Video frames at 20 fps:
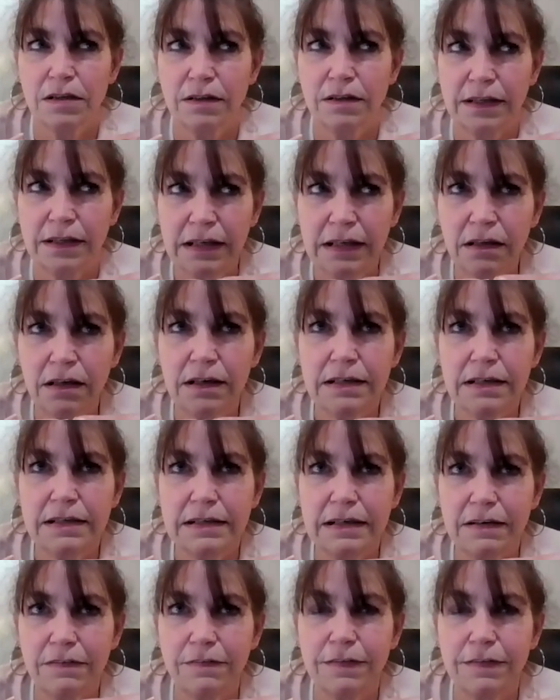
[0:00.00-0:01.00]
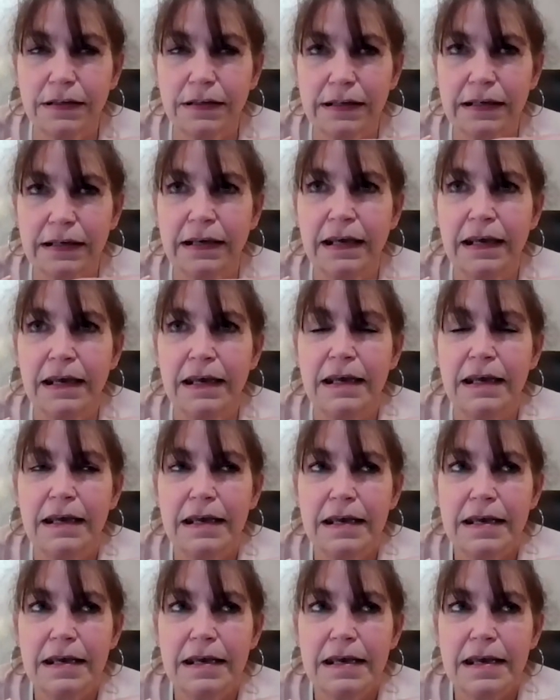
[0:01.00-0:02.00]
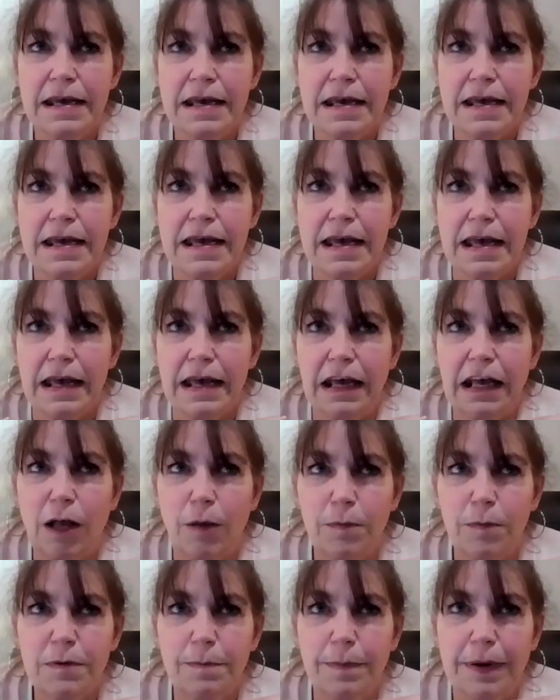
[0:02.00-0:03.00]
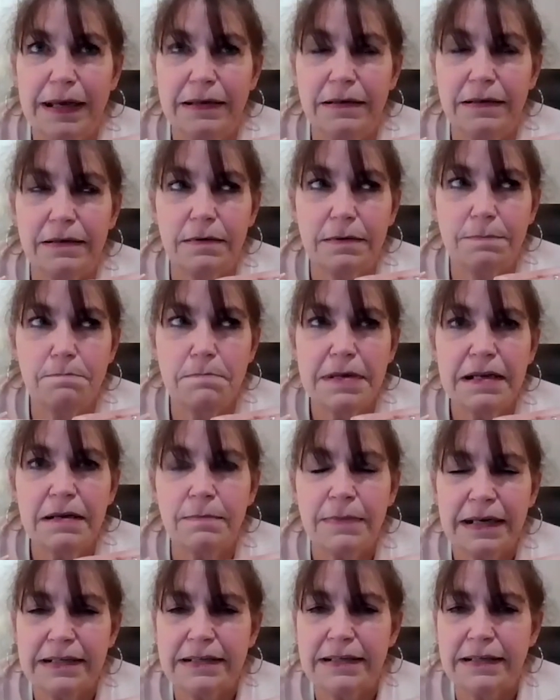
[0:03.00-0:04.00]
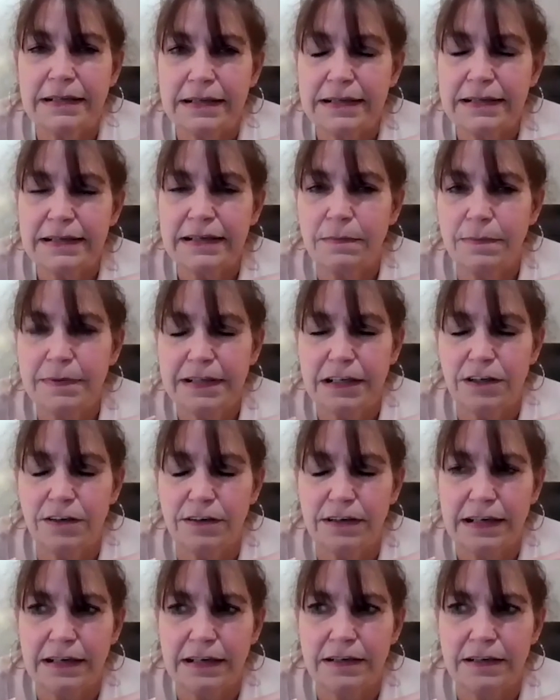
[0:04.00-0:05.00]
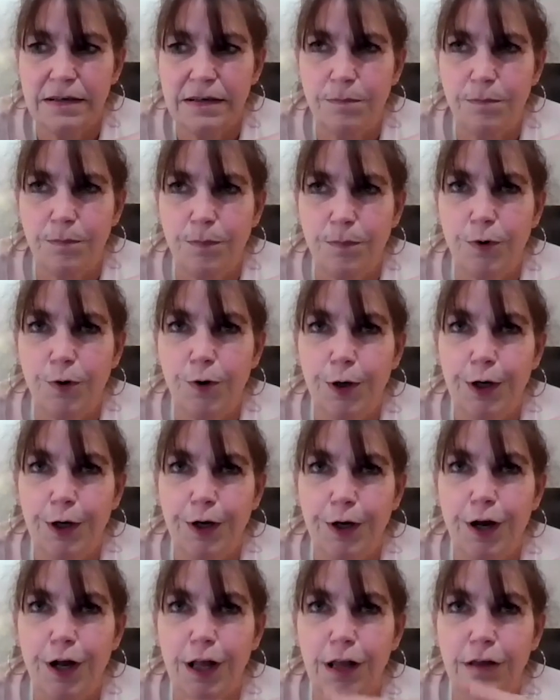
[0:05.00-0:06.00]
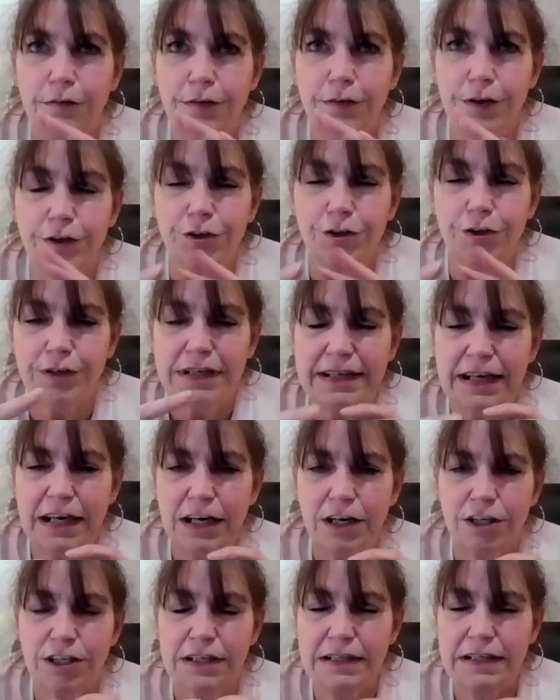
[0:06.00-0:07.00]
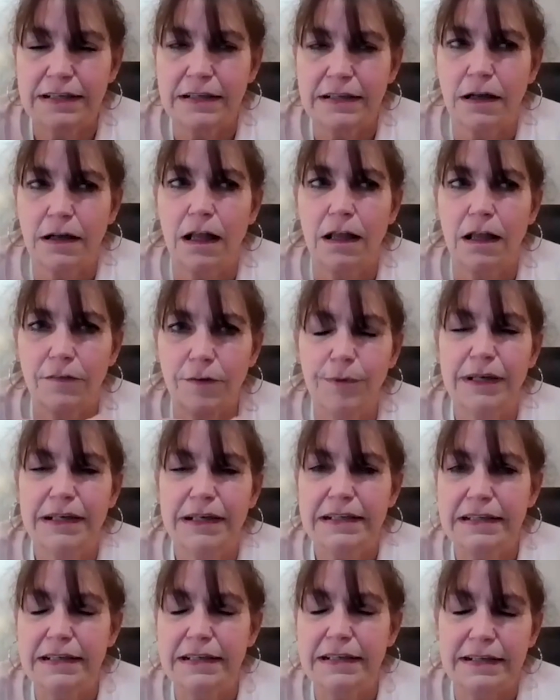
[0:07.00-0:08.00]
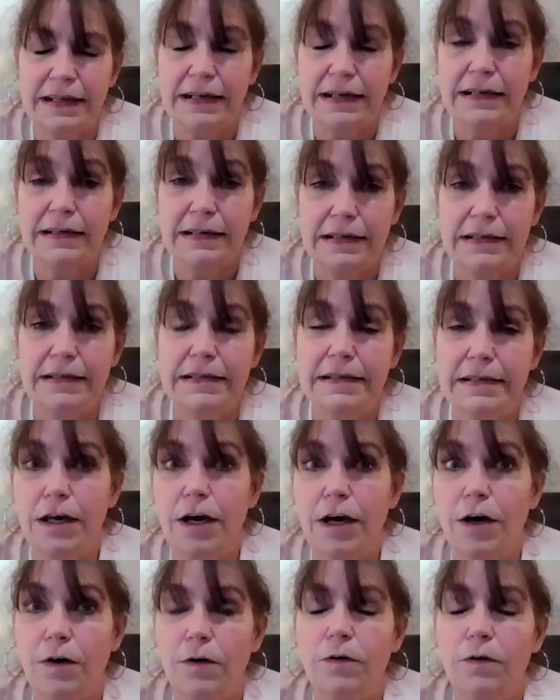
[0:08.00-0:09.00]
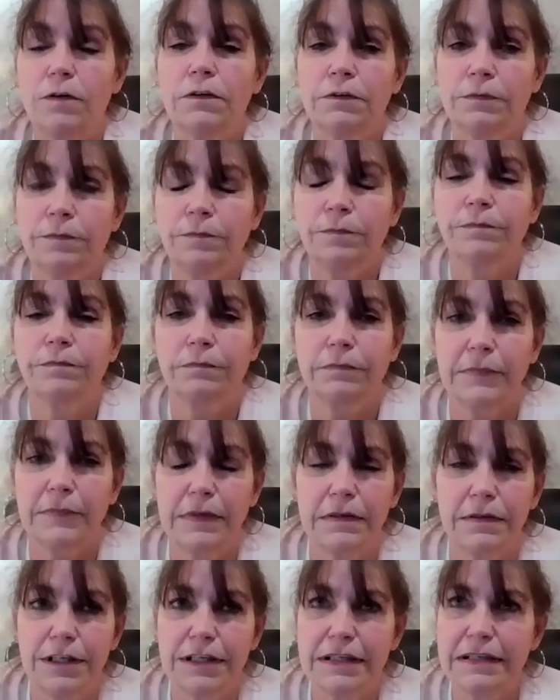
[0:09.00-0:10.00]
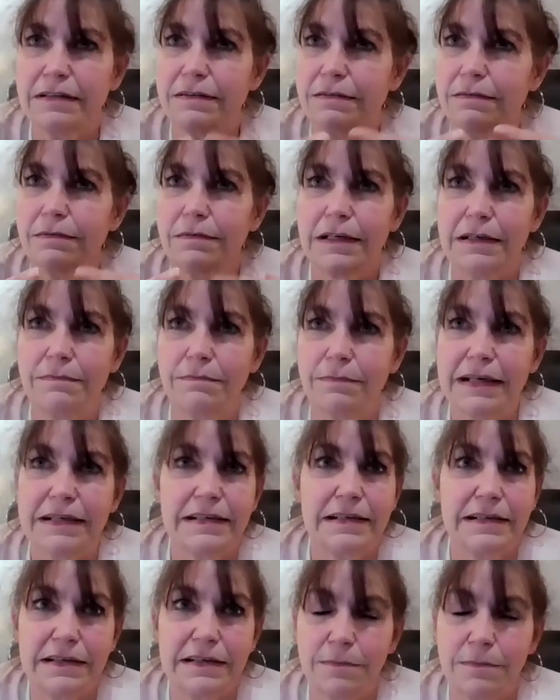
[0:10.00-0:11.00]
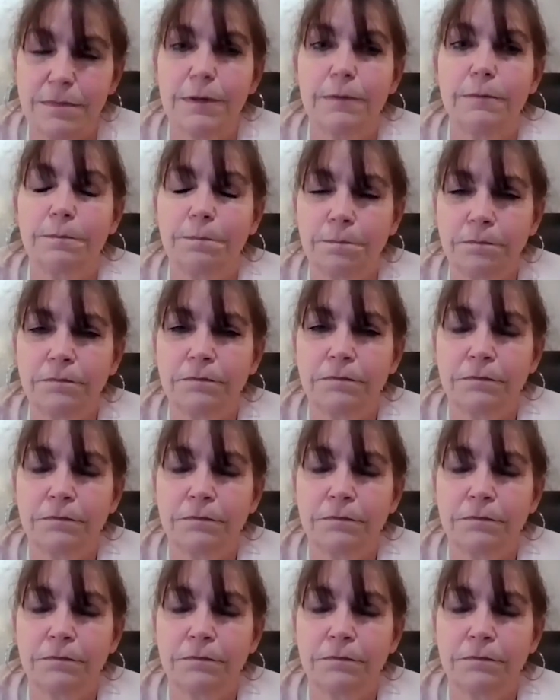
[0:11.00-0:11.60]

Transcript: LeanLaw definitely helps by minimizing the steps that you need to put all of those transactions in all the places that it needs to go. Just, it makes it simple.